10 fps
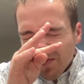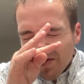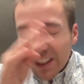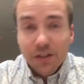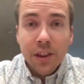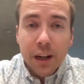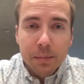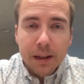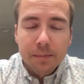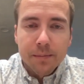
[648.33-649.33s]
physical
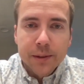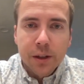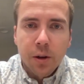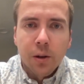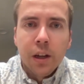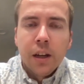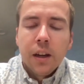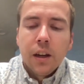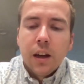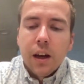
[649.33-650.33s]
therapy. So
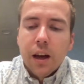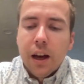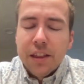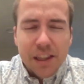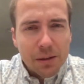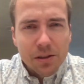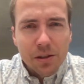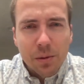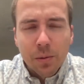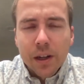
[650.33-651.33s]
I thought that was a
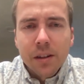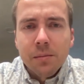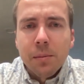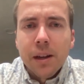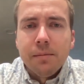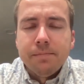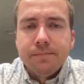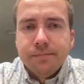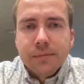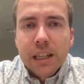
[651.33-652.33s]
little bit weird, but
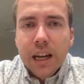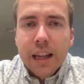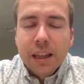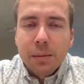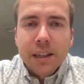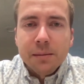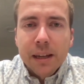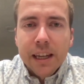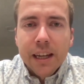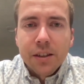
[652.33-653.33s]
I think because of my
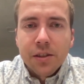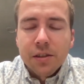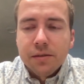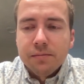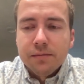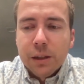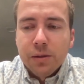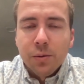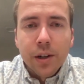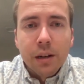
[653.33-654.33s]
age, he
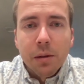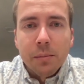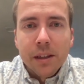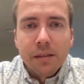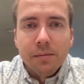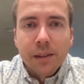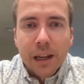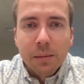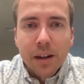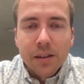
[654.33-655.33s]
wasn't worried about me
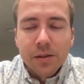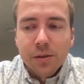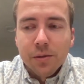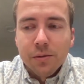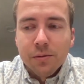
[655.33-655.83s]
getting back to